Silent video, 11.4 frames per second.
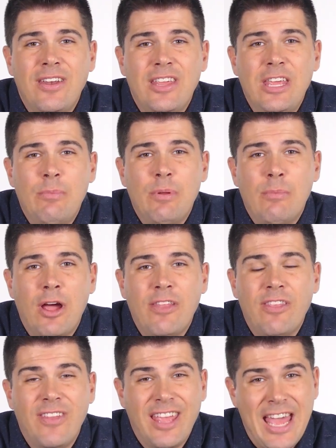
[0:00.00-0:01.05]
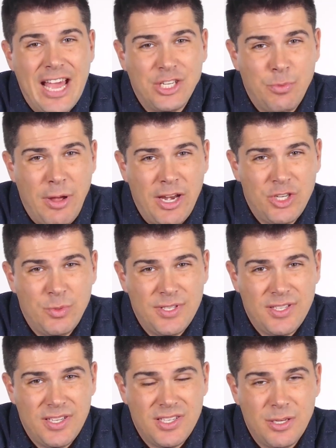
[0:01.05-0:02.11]
then keep in mind that the cash management
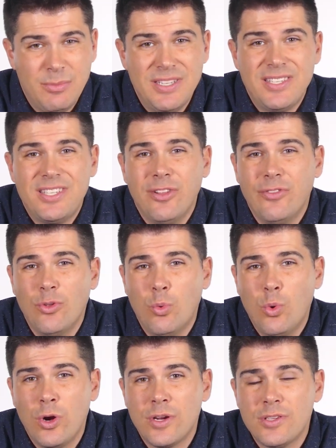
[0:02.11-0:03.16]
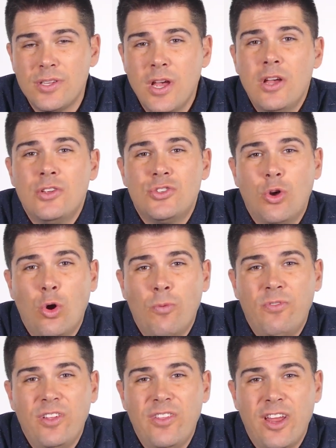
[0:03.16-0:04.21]
system is still in the works, so
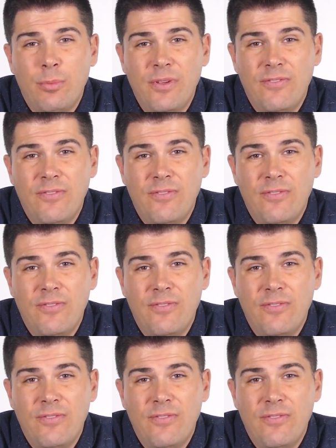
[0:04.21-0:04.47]
hopefully that'll be